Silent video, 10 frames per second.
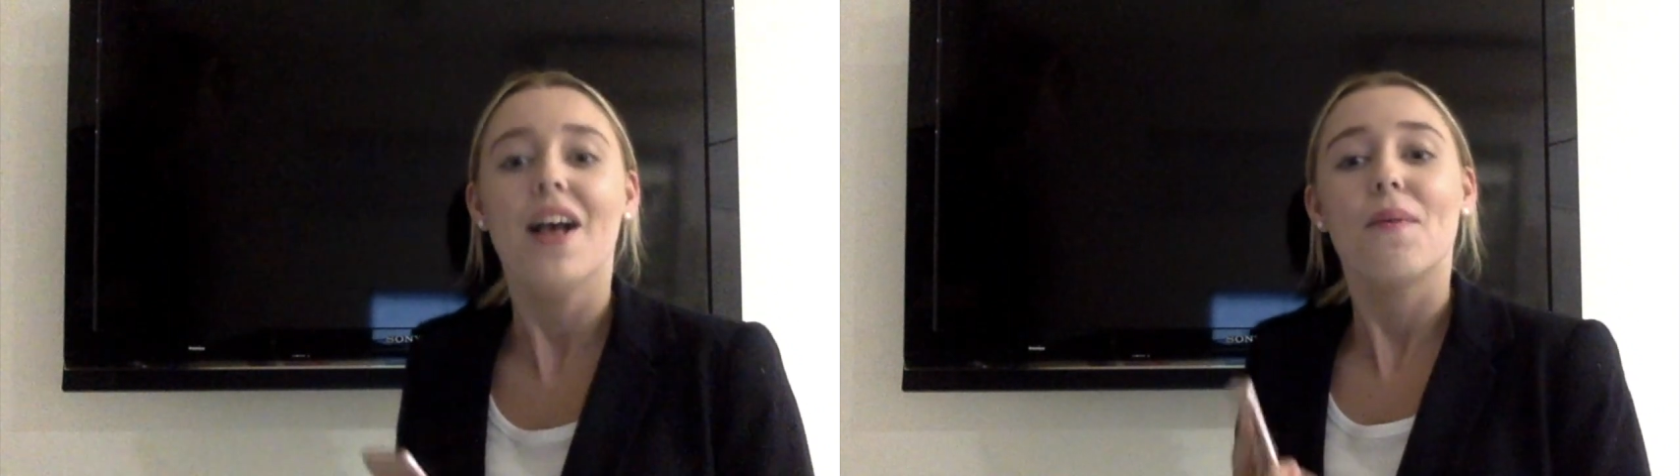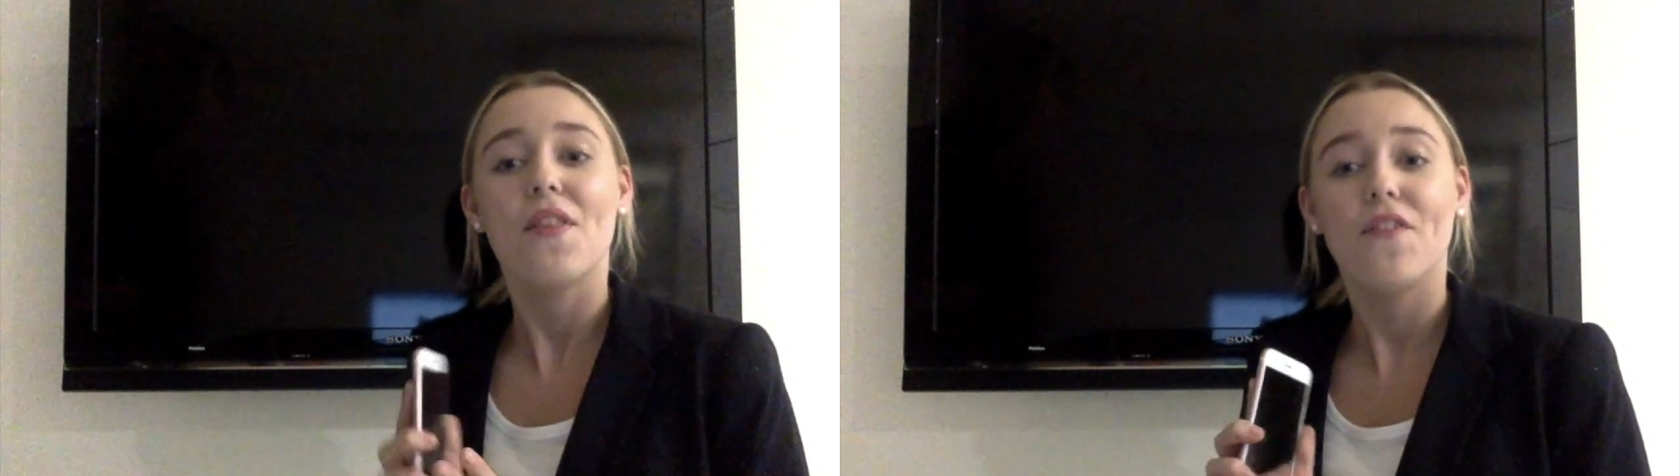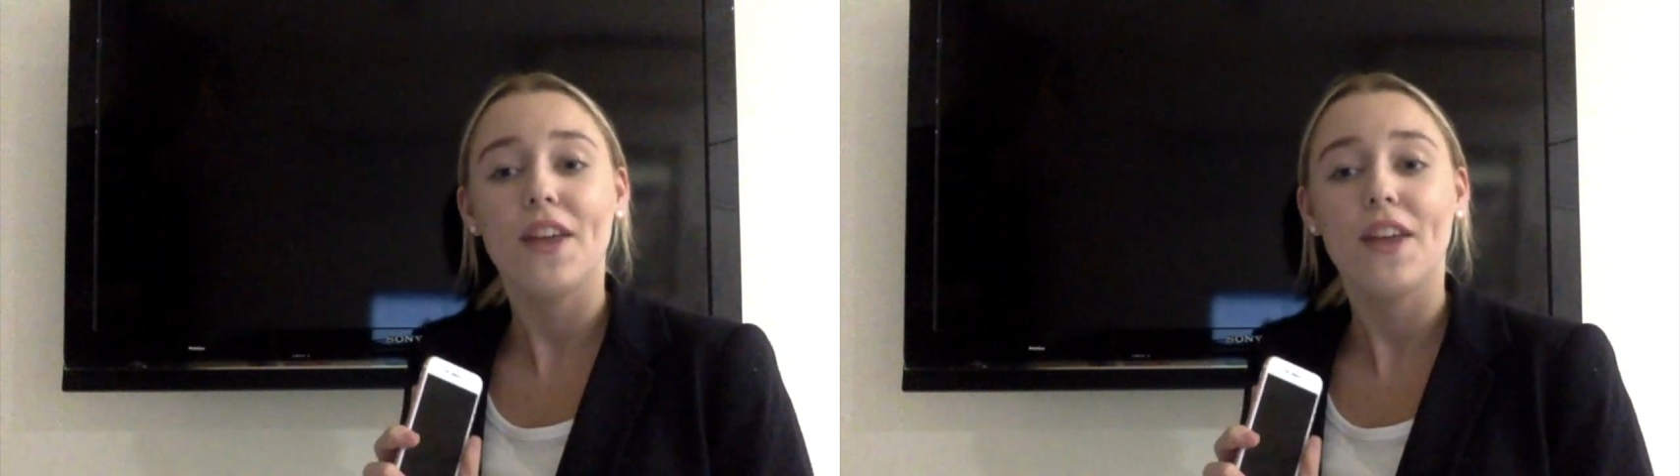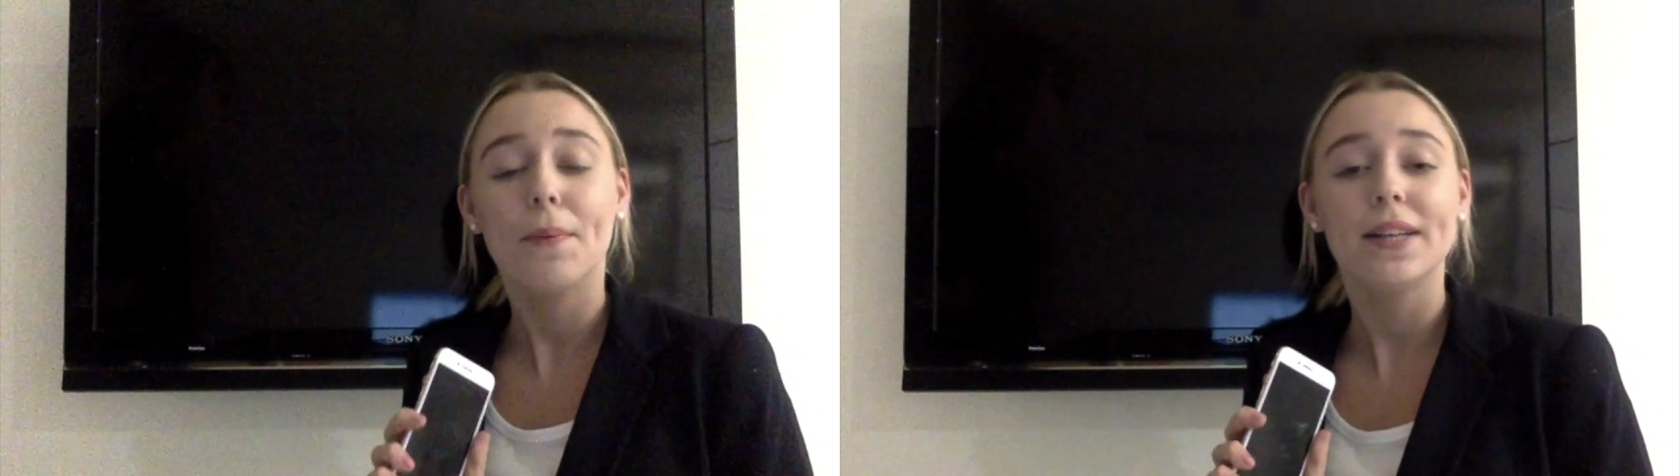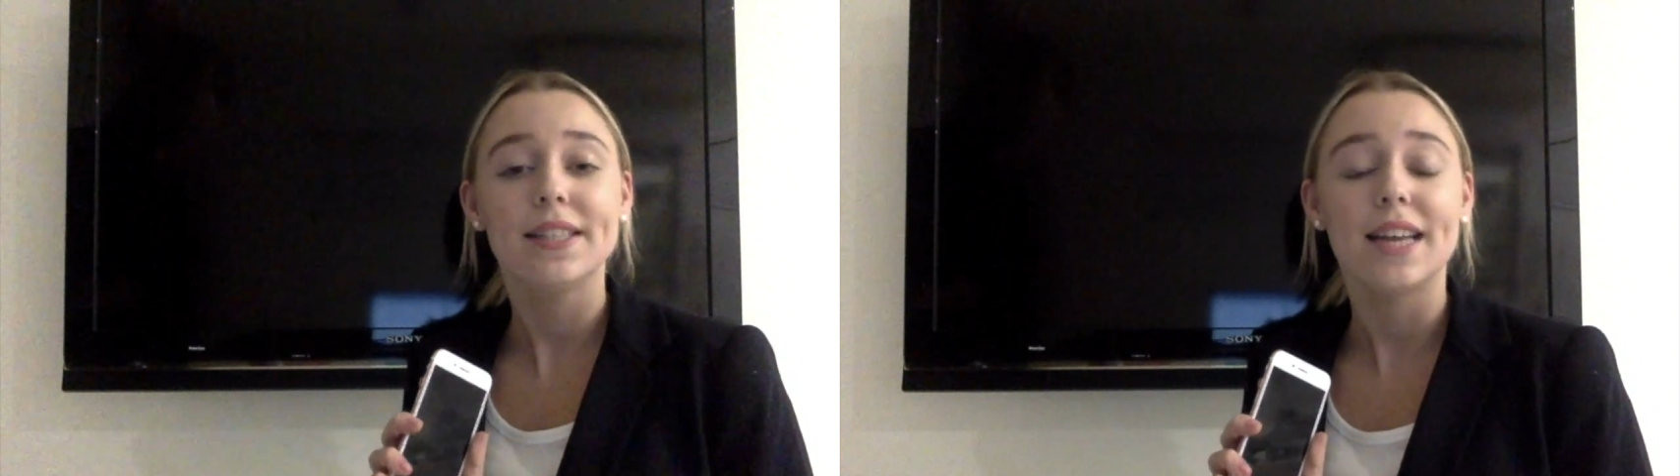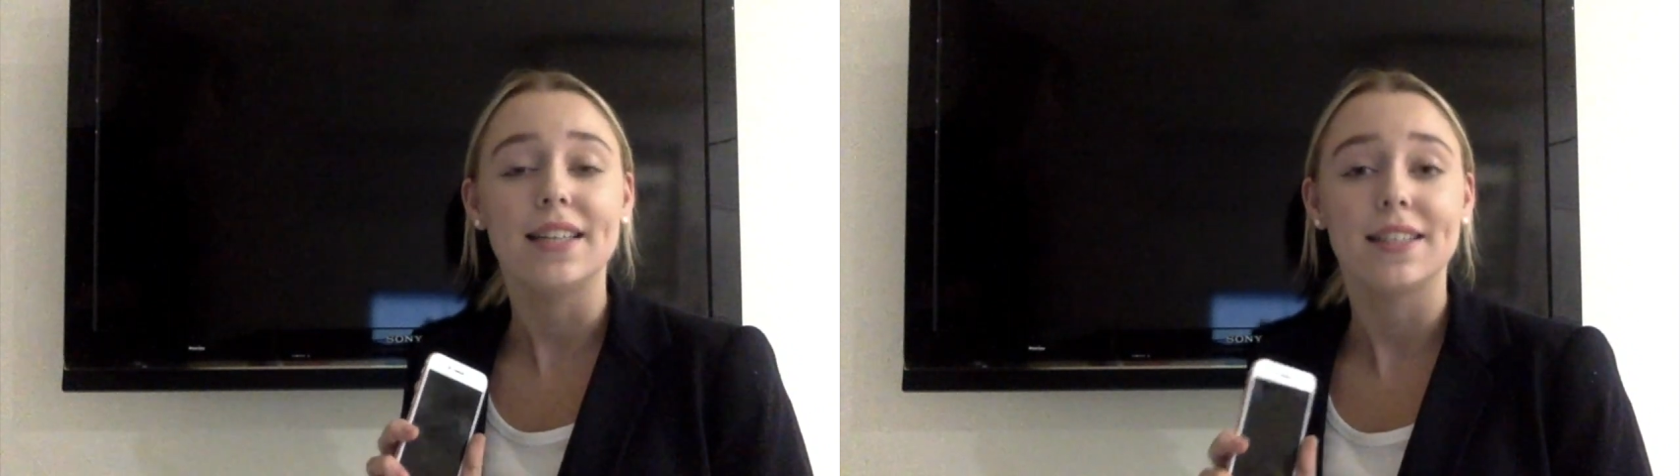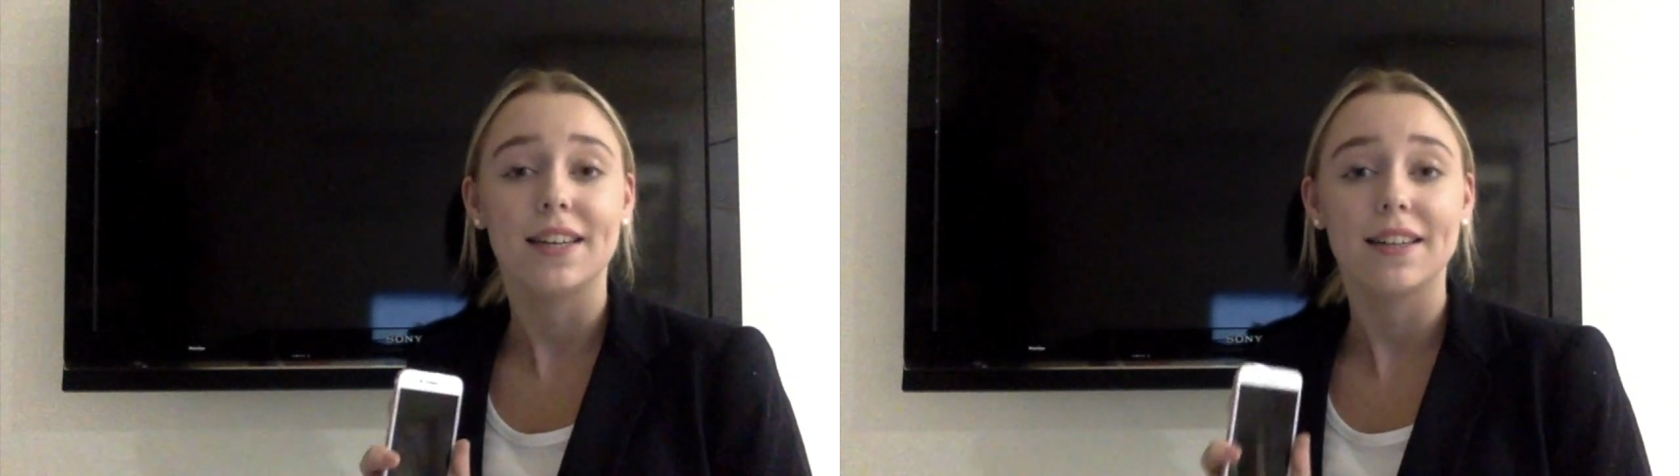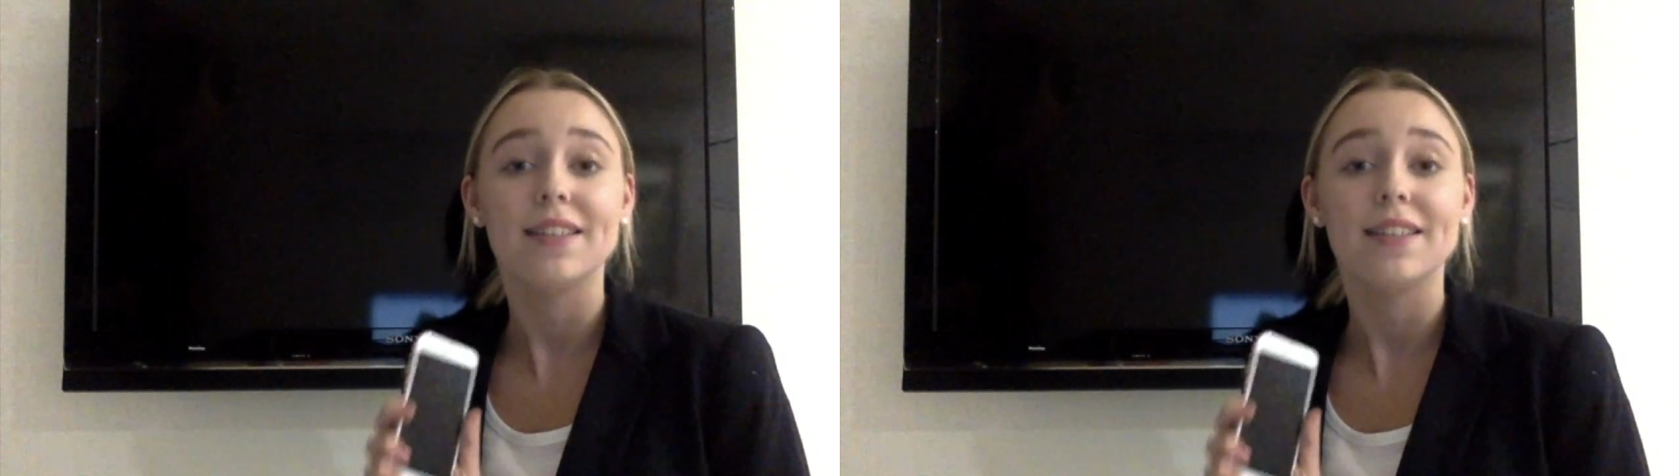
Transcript: where the fingerprint sensor